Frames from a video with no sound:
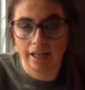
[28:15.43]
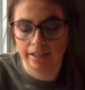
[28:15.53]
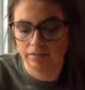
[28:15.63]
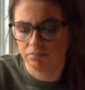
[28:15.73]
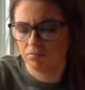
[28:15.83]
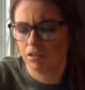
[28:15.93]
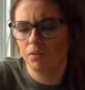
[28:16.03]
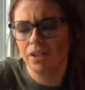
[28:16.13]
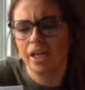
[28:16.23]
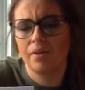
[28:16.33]
that I
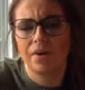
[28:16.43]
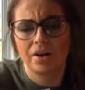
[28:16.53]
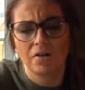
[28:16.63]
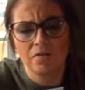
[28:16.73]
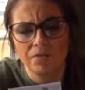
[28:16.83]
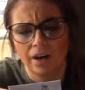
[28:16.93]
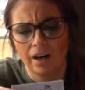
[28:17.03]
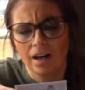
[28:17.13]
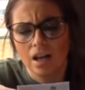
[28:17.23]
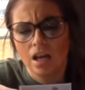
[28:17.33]
don't think I went
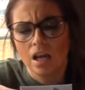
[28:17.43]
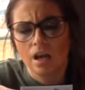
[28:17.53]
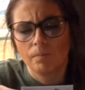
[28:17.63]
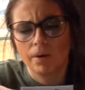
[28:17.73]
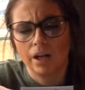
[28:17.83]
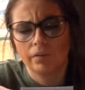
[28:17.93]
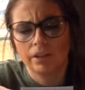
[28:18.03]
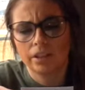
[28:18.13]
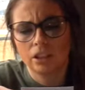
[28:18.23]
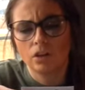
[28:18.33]
over, but it
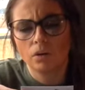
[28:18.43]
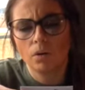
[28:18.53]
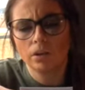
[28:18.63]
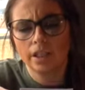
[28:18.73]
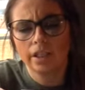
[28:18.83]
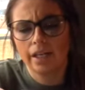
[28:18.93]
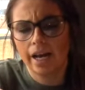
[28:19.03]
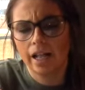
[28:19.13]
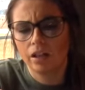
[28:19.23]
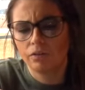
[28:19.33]
was a golden
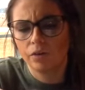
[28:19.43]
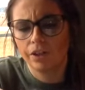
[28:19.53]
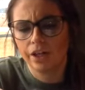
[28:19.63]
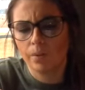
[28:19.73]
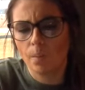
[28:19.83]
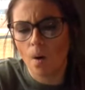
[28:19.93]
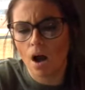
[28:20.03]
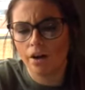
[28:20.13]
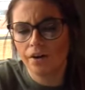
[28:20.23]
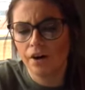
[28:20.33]
California
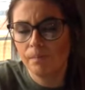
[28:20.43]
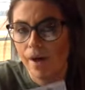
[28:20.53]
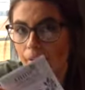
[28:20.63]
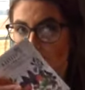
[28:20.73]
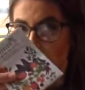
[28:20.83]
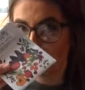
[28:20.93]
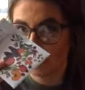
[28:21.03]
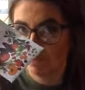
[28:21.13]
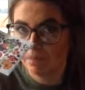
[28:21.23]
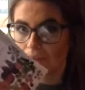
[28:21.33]
wander
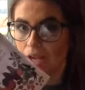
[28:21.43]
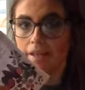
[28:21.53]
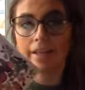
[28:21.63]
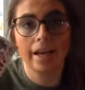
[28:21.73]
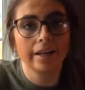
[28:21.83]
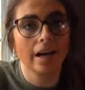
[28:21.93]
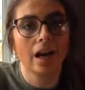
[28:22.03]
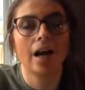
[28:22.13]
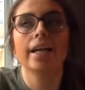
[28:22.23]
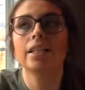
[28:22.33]
pepper. Again,
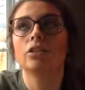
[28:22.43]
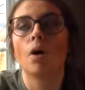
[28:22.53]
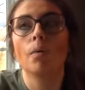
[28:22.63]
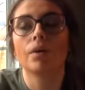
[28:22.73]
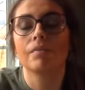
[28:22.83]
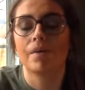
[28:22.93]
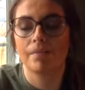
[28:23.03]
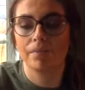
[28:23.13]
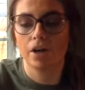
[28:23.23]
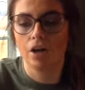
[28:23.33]
I don't
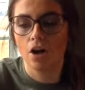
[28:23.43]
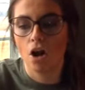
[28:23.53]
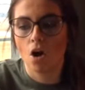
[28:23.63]
remember